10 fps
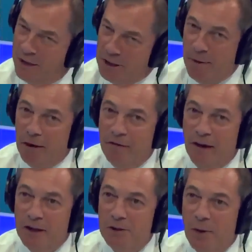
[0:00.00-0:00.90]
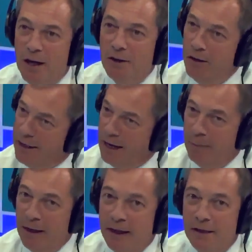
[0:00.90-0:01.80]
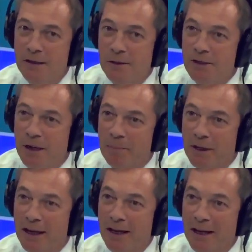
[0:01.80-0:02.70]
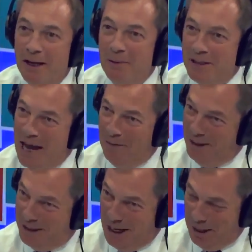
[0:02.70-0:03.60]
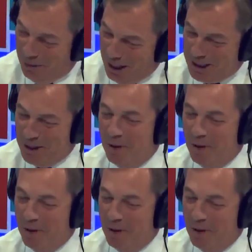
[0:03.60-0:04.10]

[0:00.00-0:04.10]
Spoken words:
East Belfast where Good King Billy is still somebody who is heavily celebrated.